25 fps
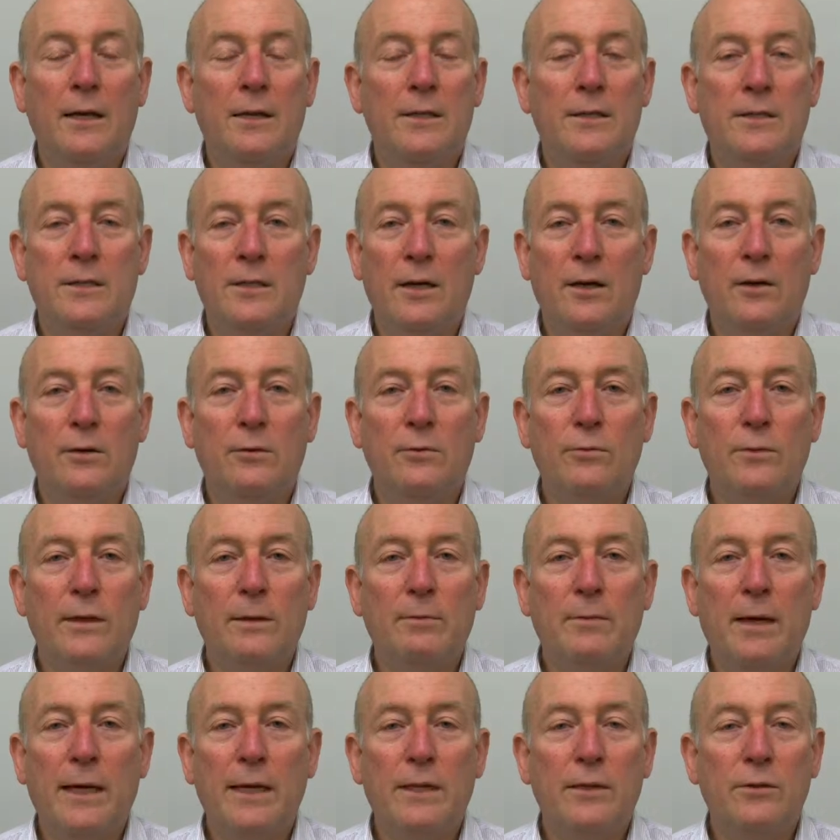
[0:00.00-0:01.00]
So we
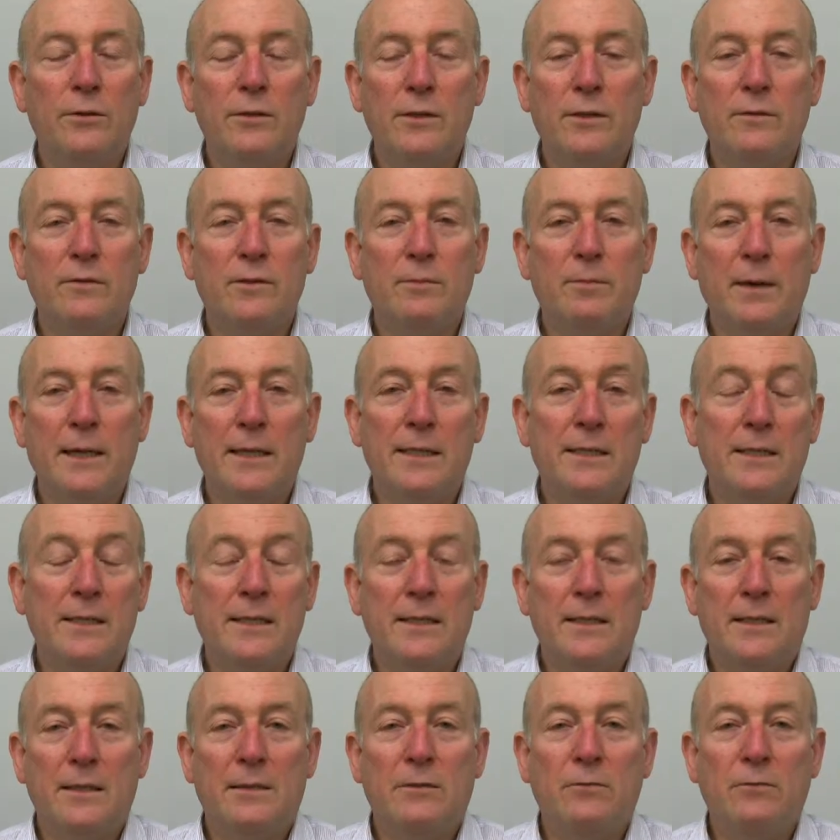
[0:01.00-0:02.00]
make use of
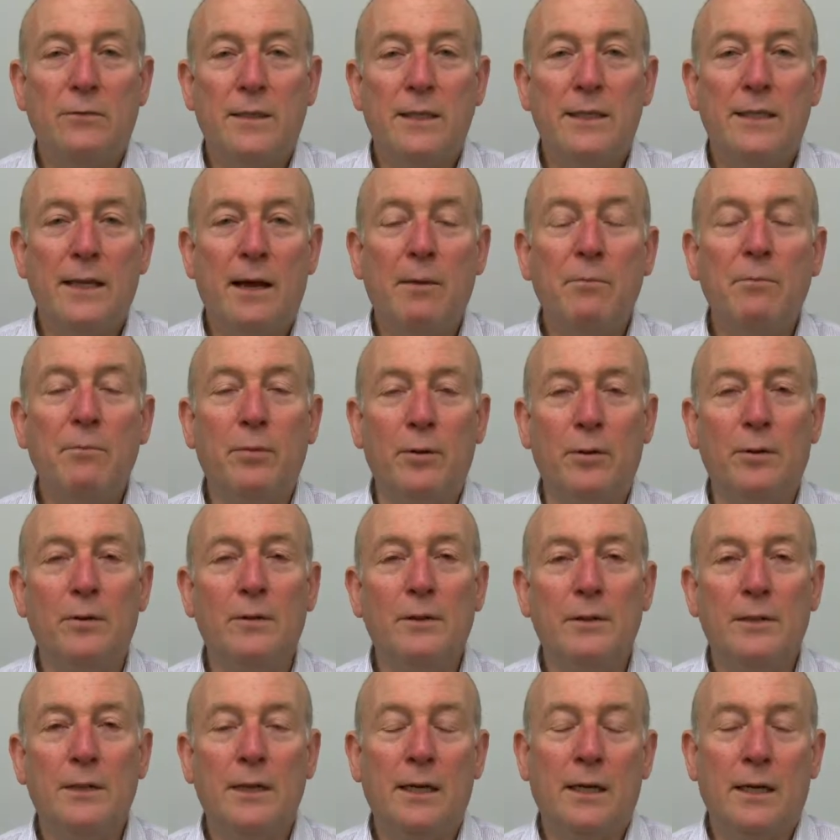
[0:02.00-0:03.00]
spaces that
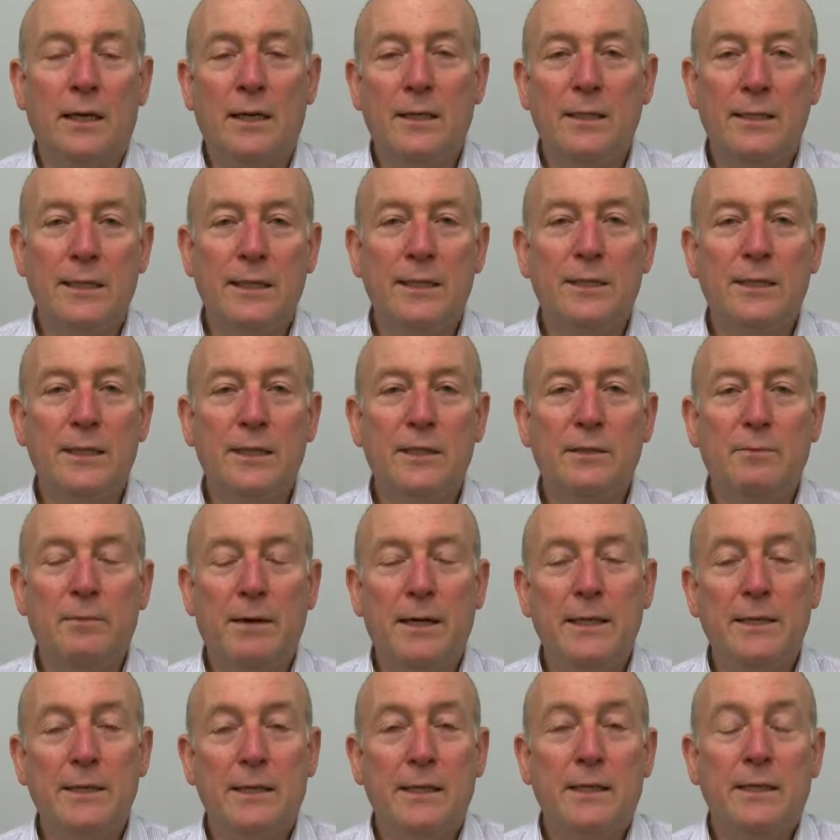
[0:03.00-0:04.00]
resemble teaching
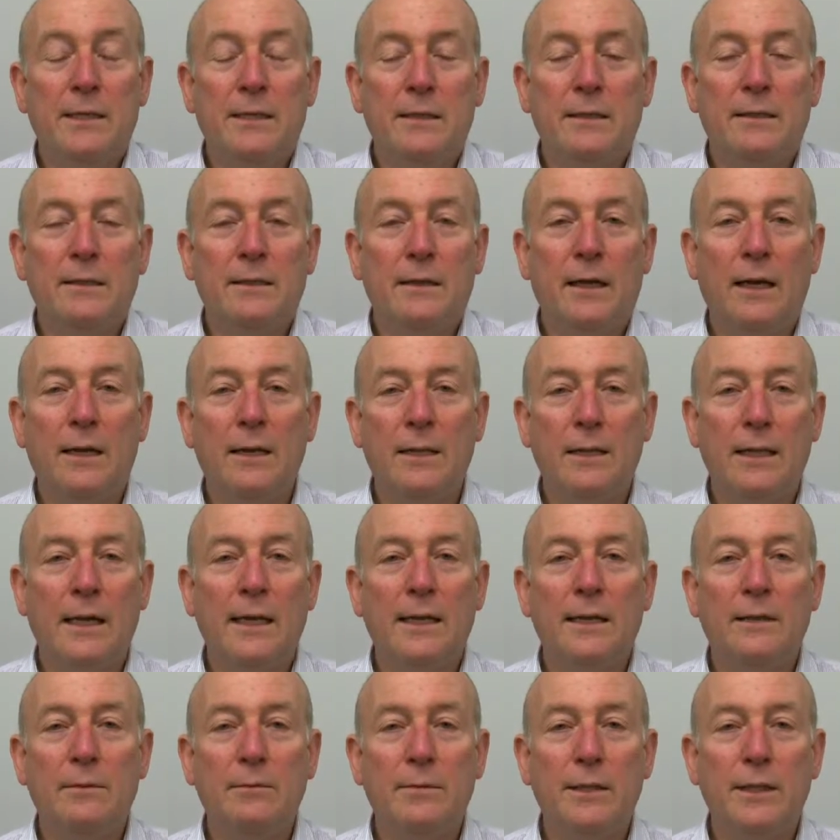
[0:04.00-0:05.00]
spaces, and
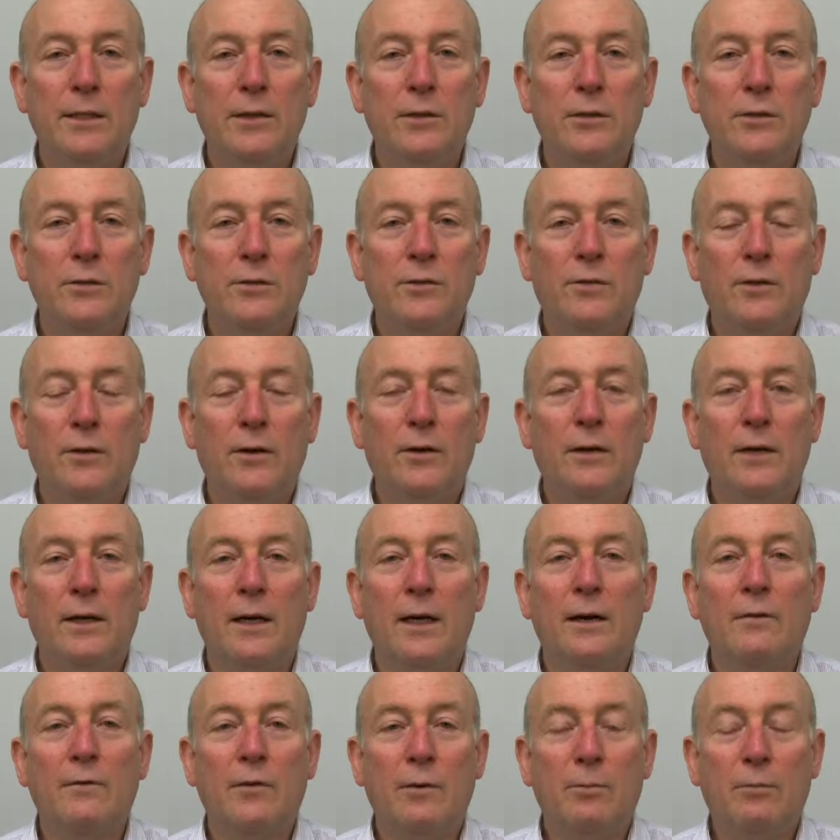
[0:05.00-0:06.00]
they can be used for
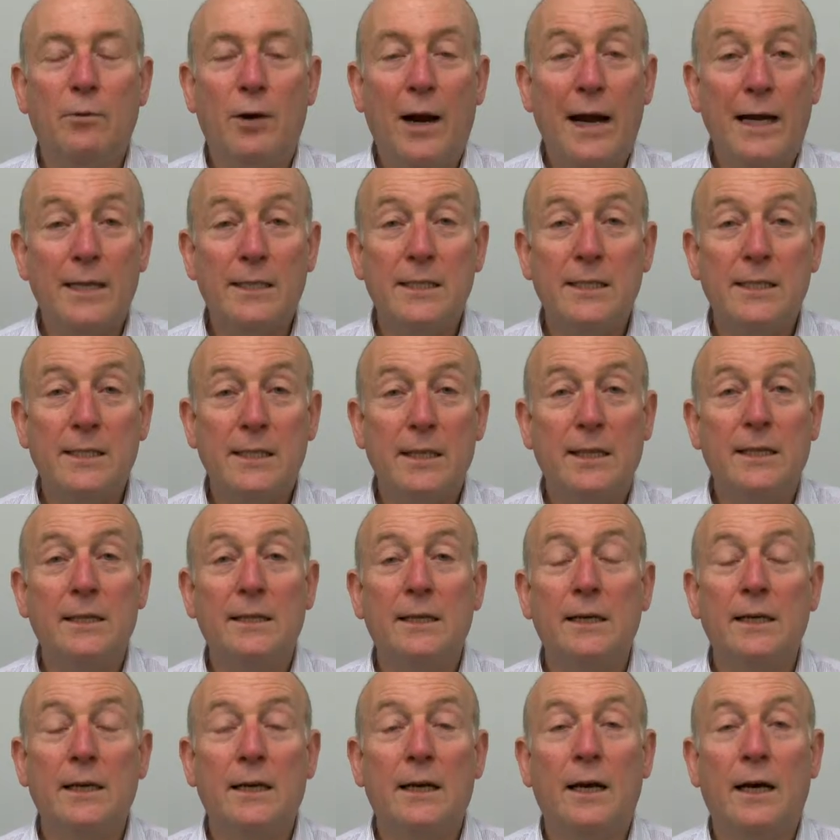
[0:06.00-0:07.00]

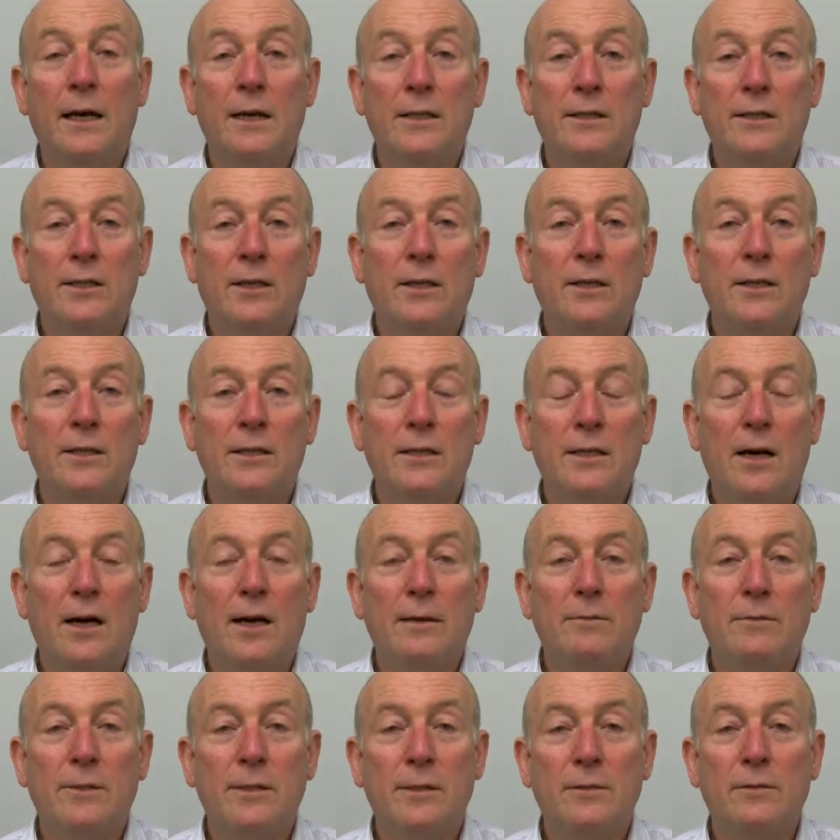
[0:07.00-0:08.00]
practicing certain
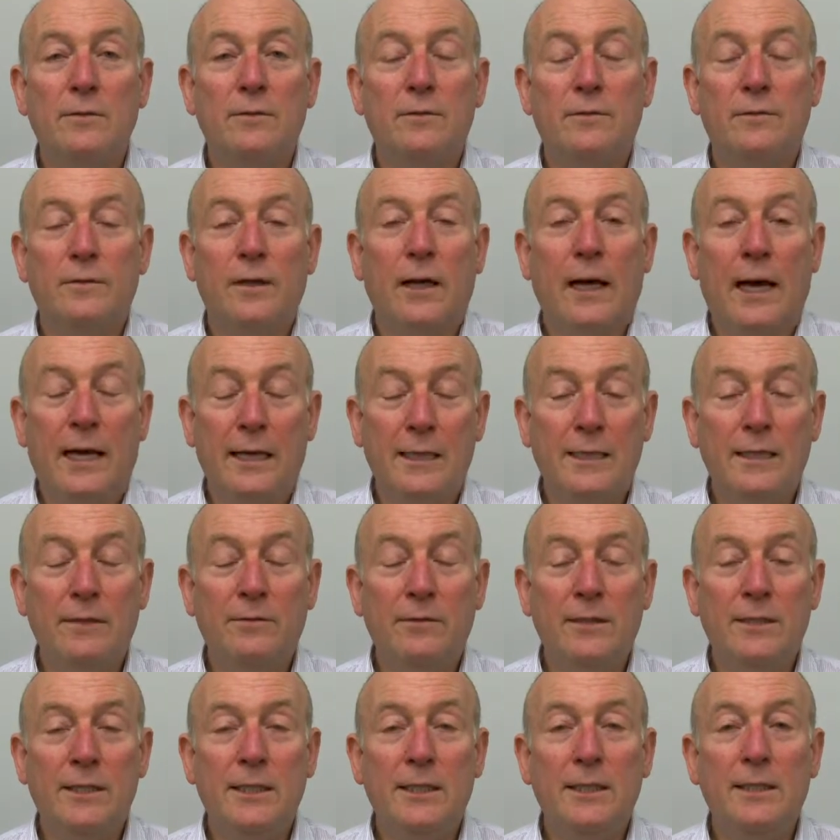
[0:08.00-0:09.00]
types of
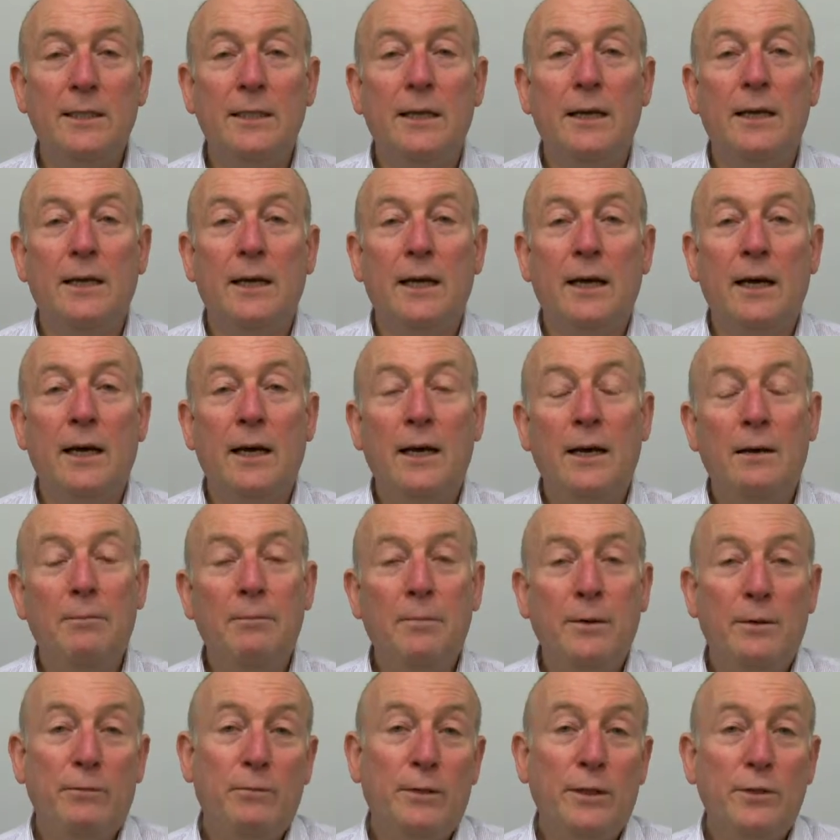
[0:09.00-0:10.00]
activity.
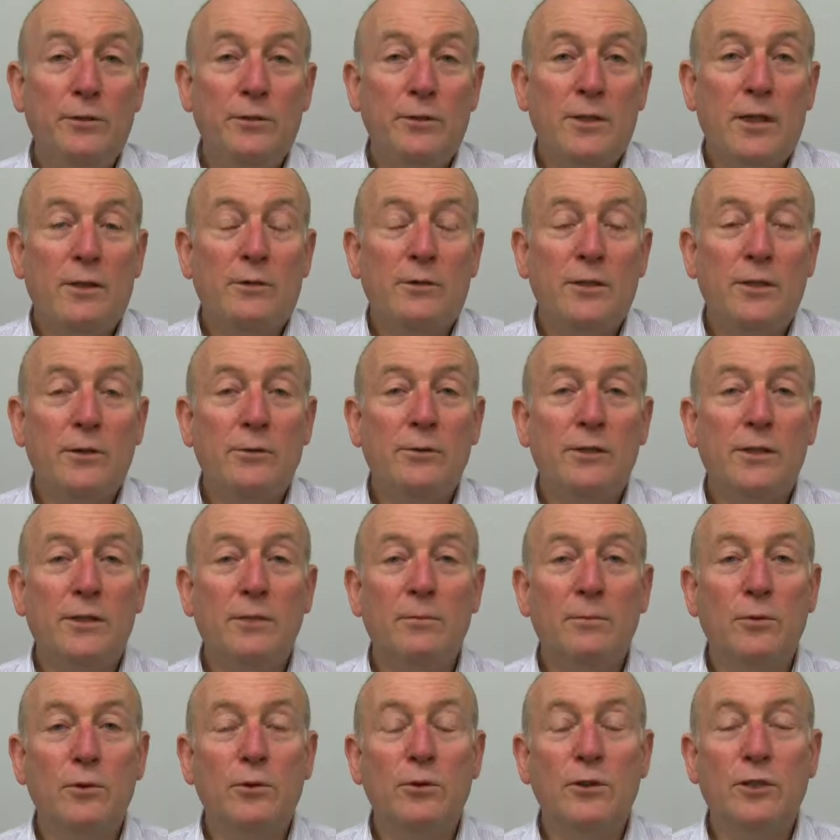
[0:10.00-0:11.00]
But we also use
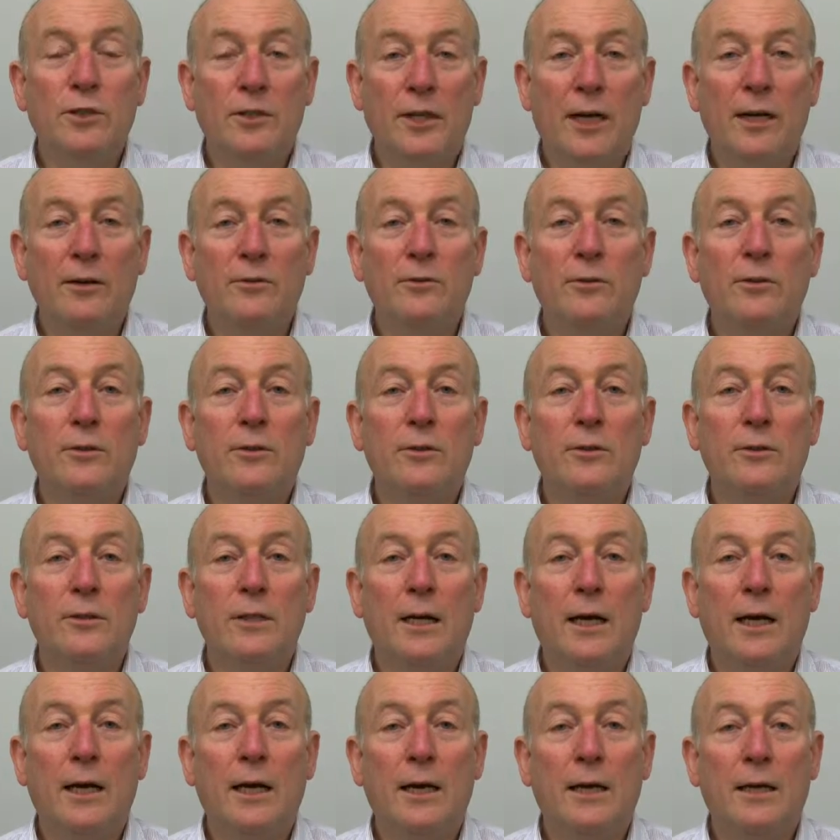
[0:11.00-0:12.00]
the more general